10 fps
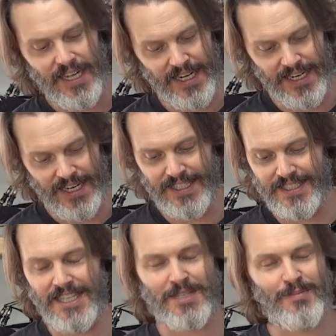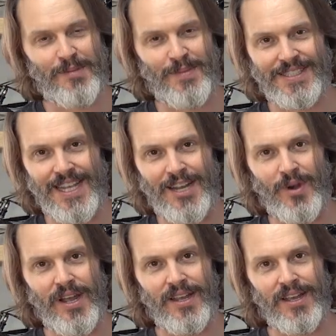I guess that's about my
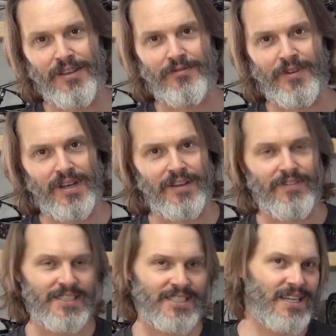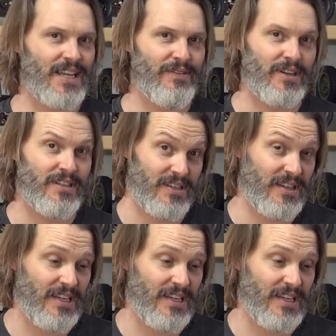takeaway. If I was going to give it